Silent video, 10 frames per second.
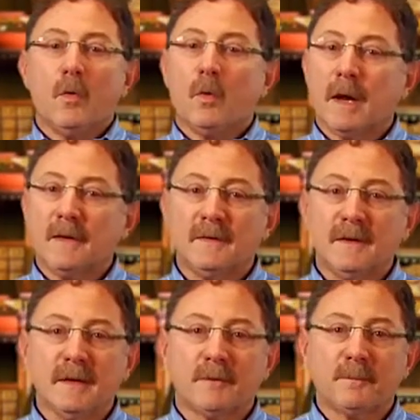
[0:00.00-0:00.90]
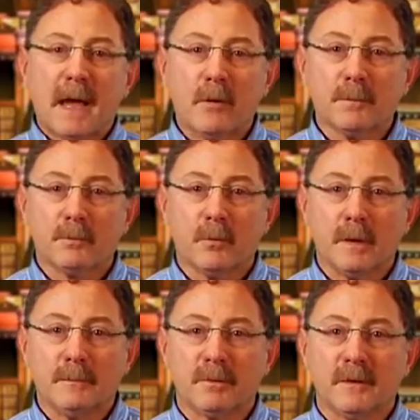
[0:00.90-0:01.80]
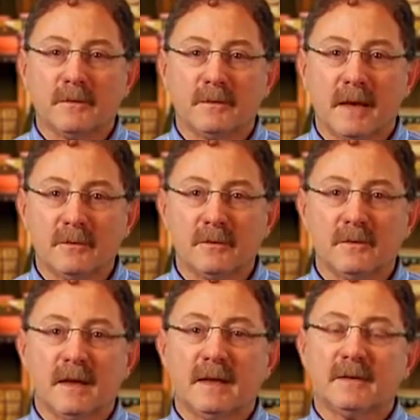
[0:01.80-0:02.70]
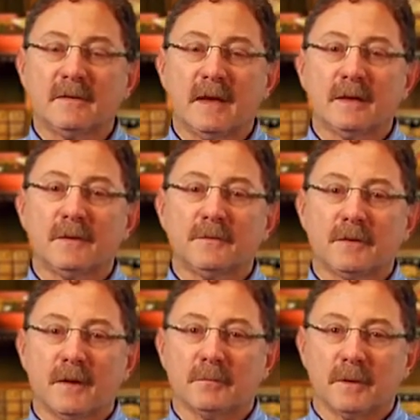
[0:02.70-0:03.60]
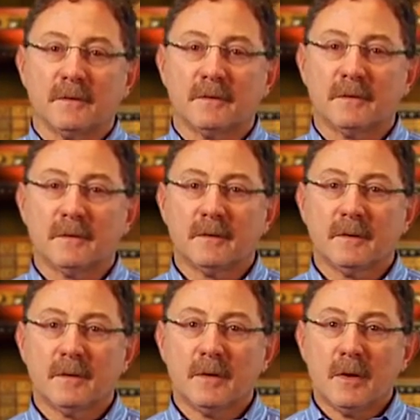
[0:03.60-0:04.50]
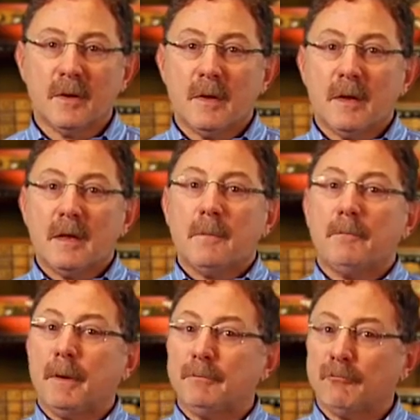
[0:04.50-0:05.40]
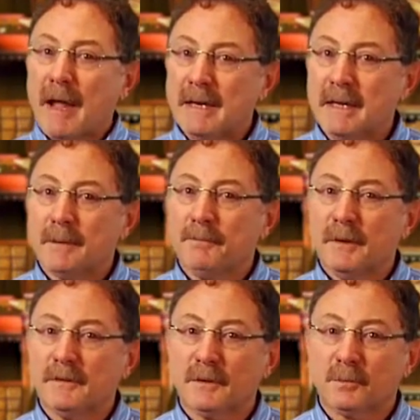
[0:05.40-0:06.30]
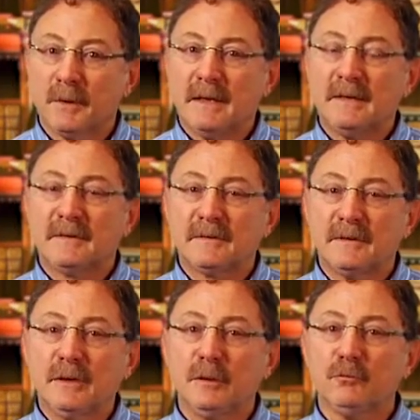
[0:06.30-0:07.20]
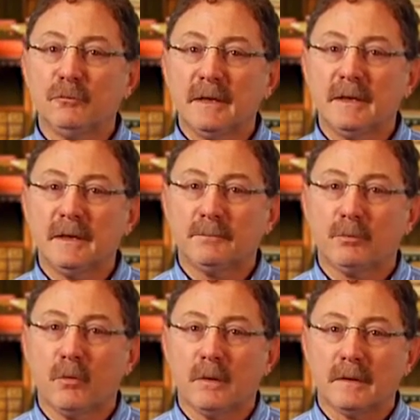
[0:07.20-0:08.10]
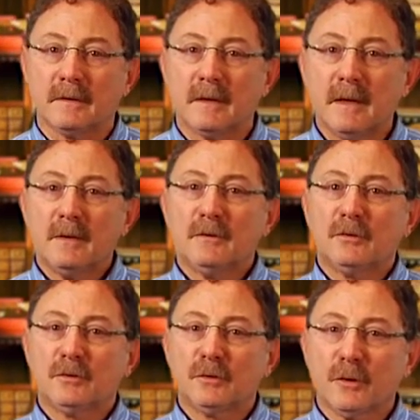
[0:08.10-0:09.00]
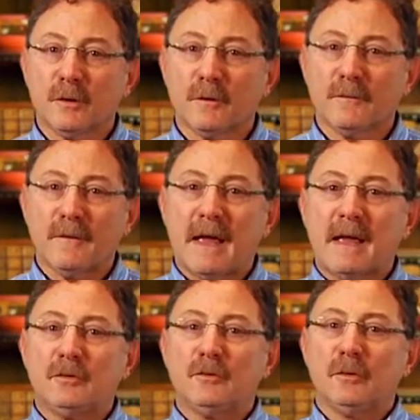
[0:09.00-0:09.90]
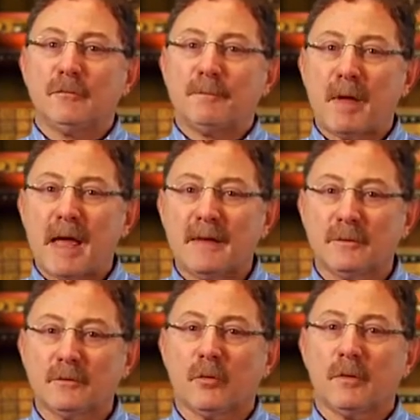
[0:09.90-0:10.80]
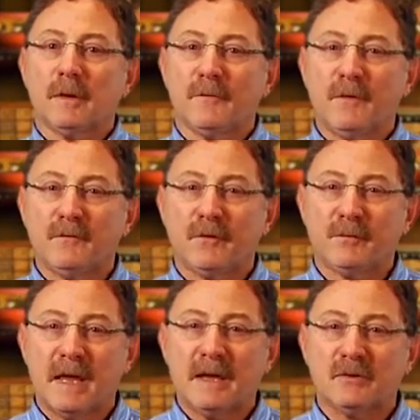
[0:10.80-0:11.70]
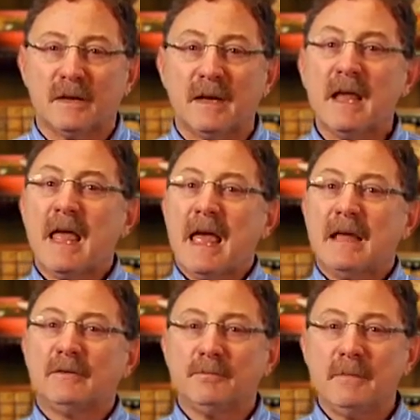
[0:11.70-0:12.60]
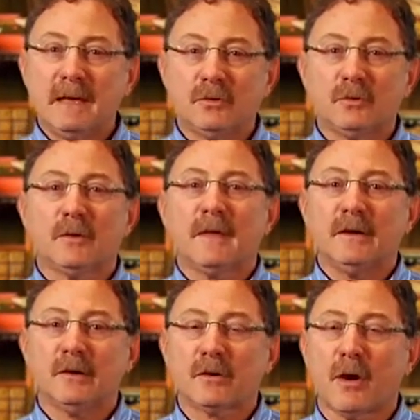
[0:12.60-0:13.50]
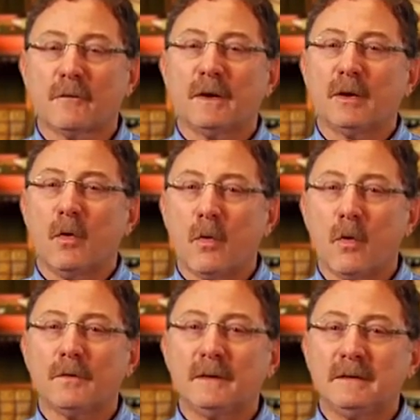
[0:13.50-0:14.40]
What I see is PowerPoint presentations and executive summaries. But writing a business plan is still really important to serve as your repository of information and to make sure that you're covering all the